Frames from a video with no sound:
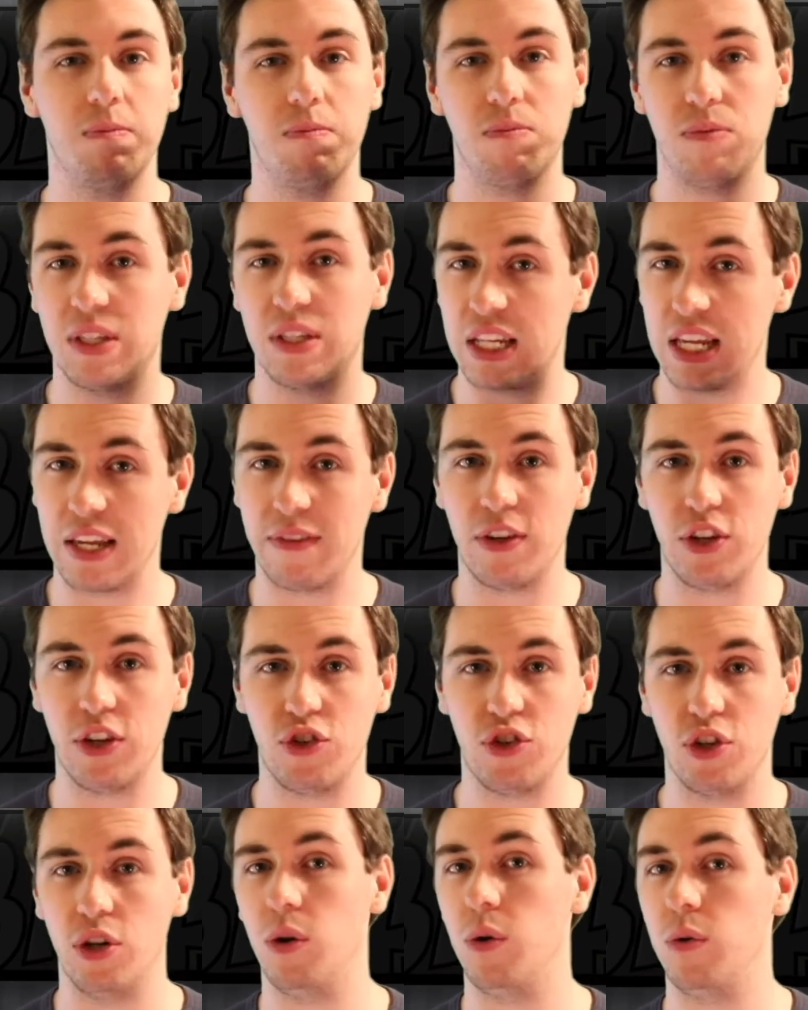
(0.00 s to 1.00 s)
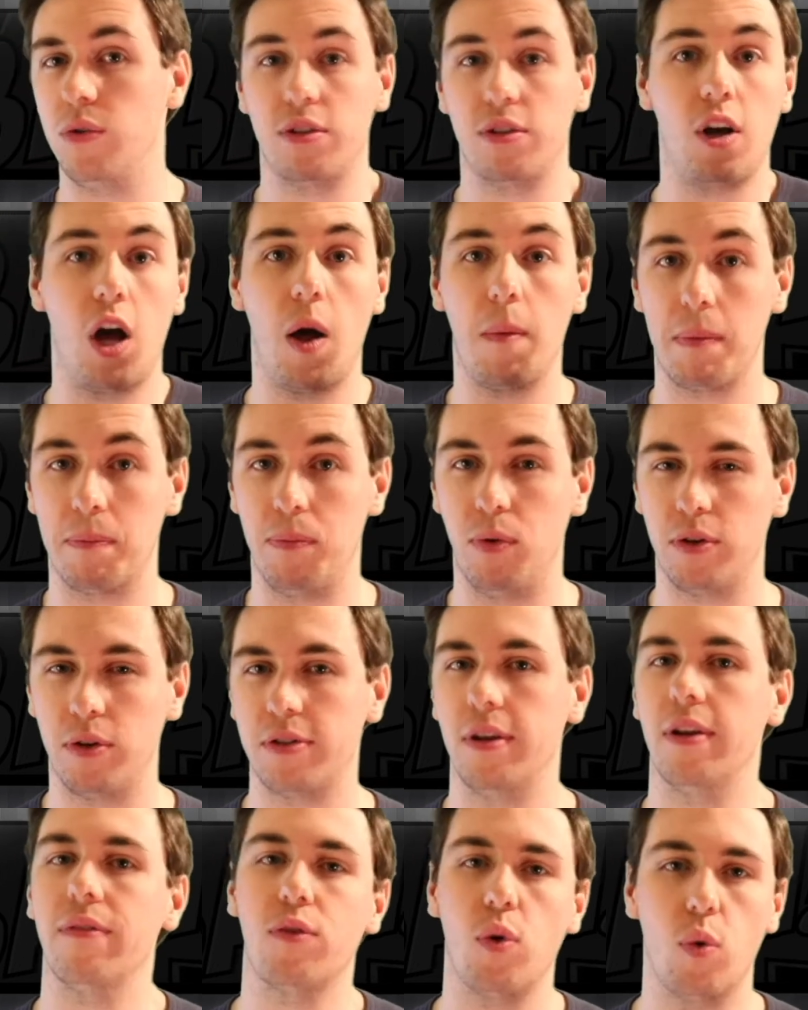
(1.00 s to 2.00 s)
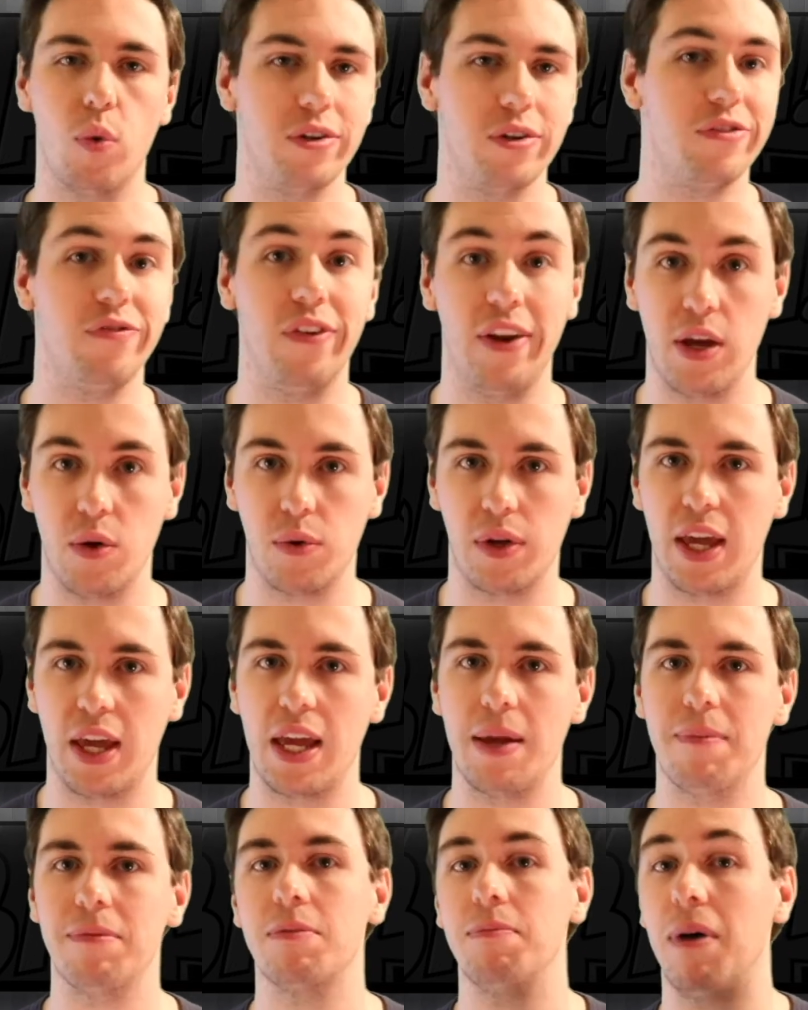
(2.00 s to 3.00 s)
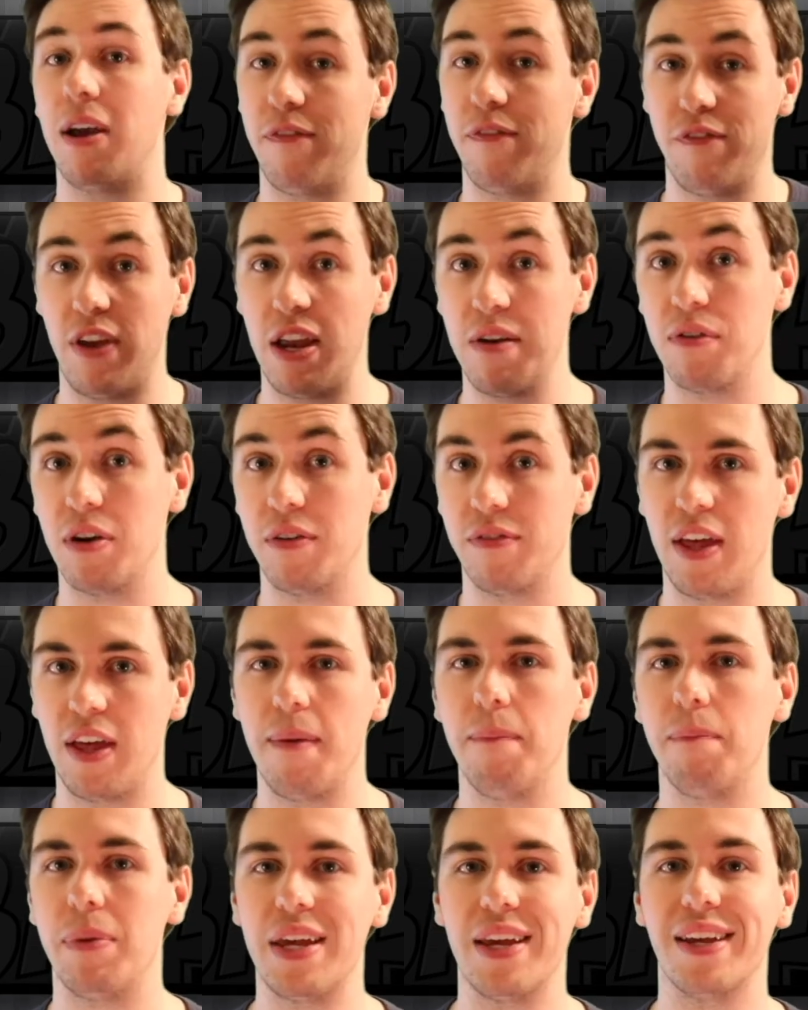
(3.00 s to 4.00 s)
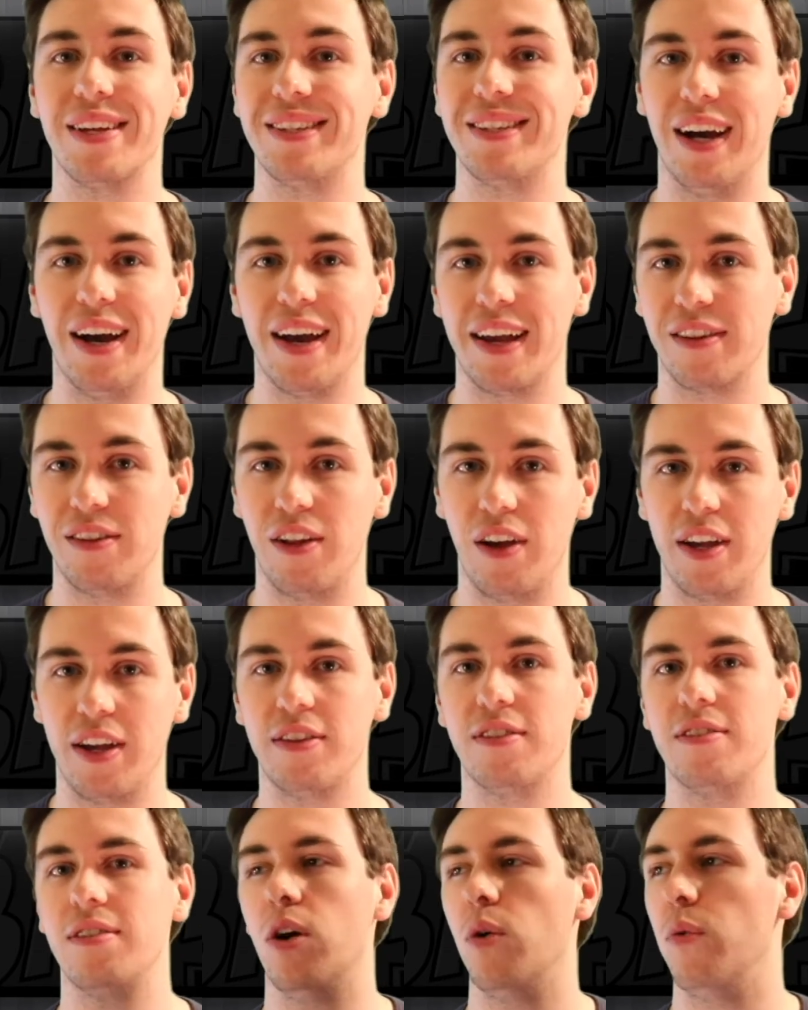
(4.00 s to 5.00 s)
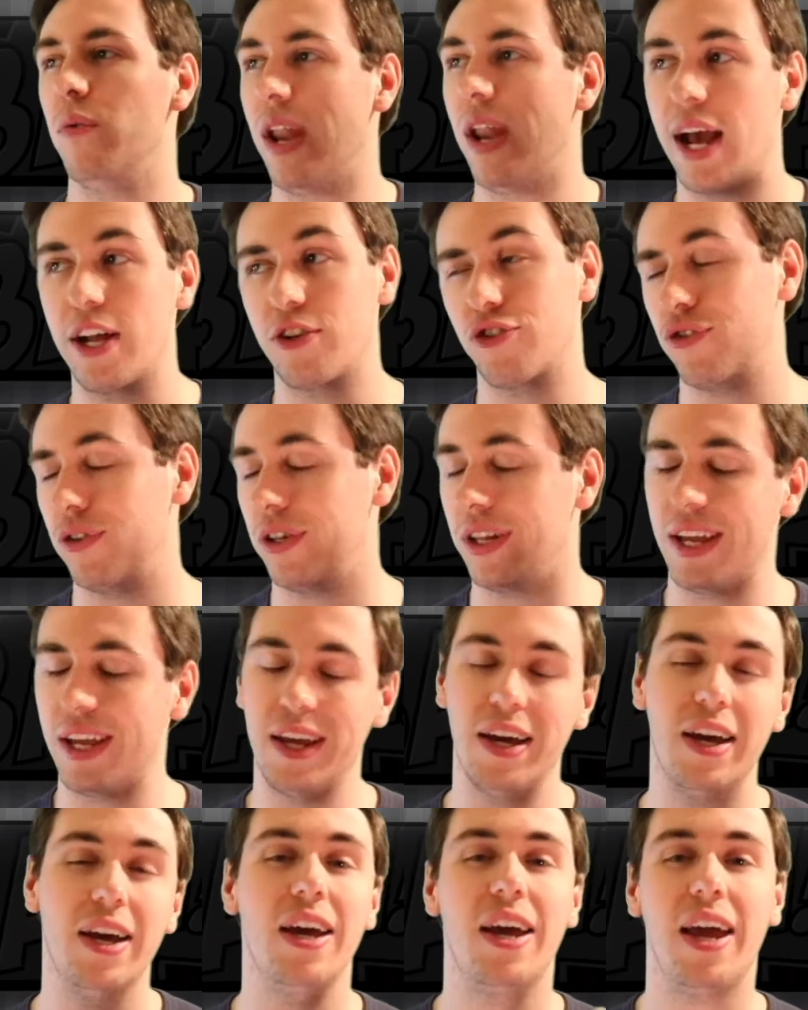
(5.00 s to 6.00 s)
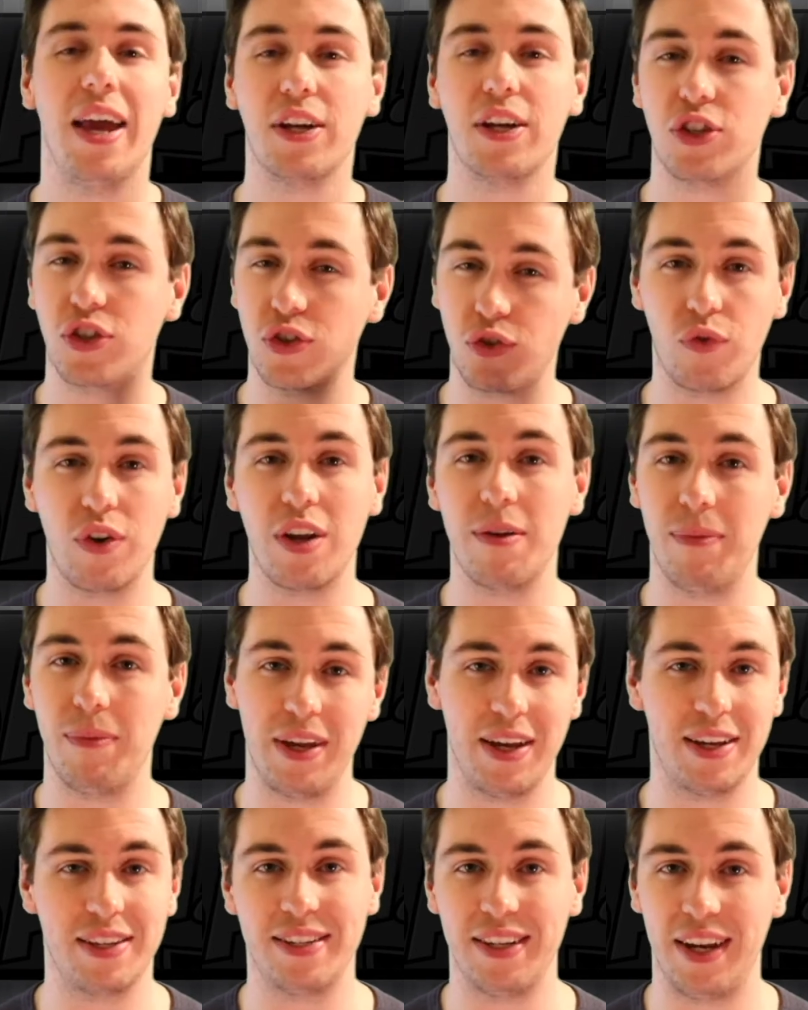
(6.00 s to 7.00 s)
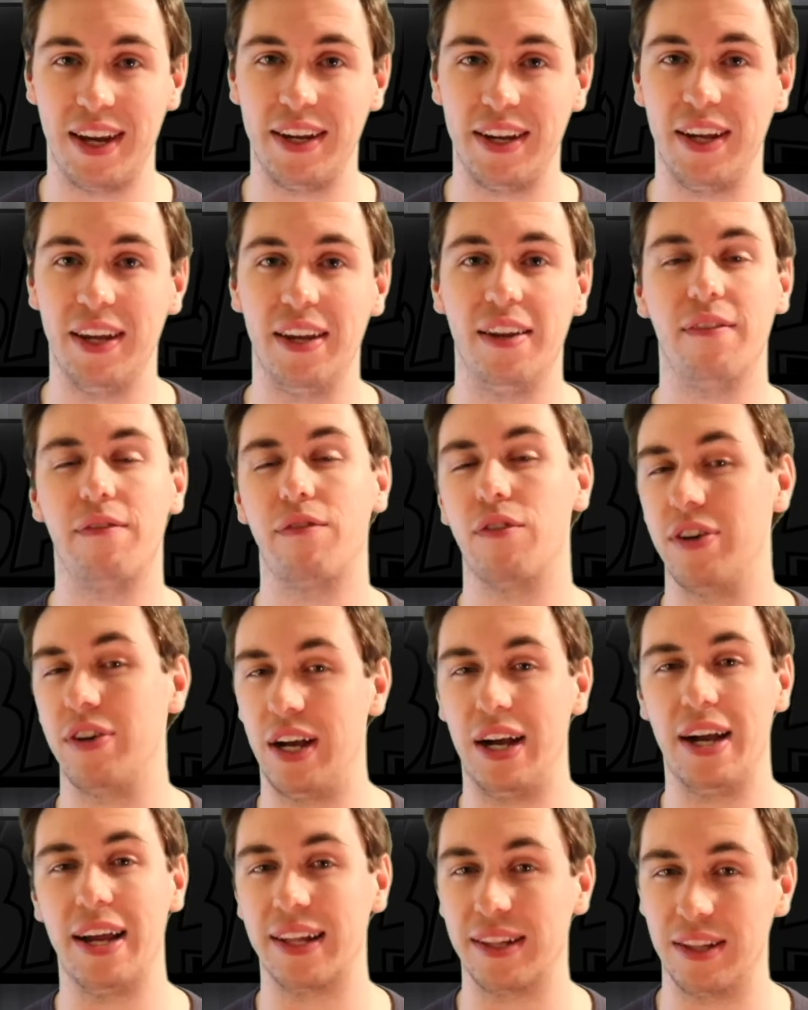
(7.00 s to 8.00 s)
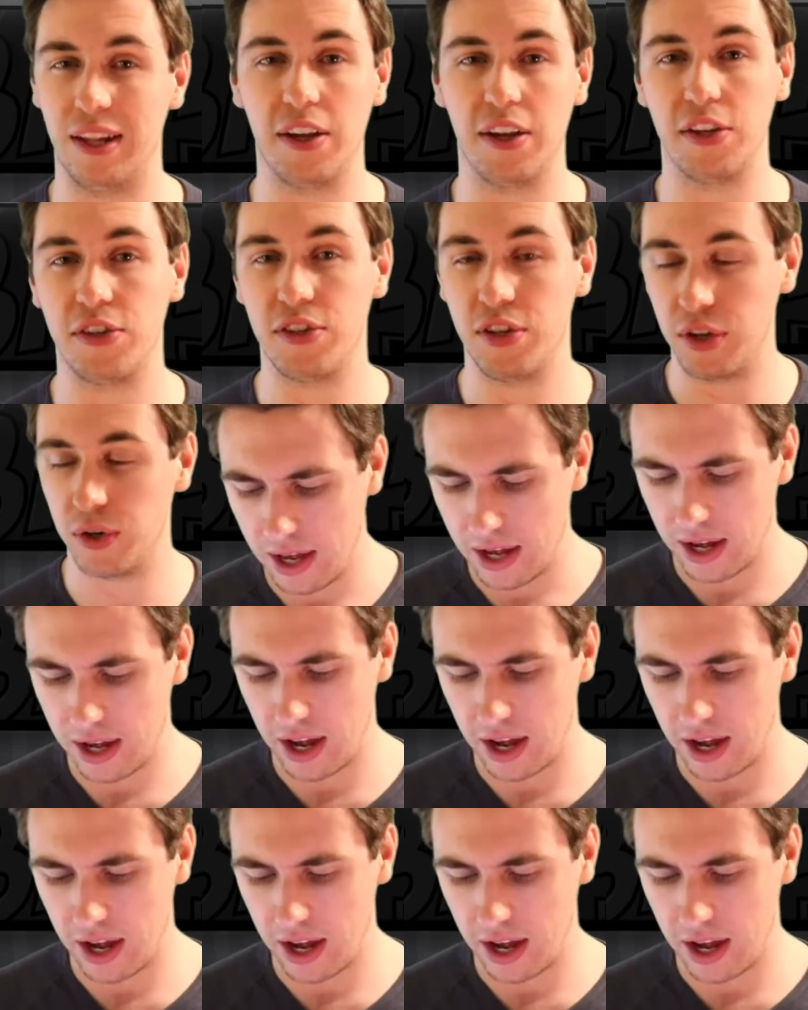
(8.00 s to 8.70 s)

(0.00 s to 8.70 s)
TV shows, comic books, and of course, video games. My favorite of them being Dying Light, so naturally, extremely excited for Dying Light 2.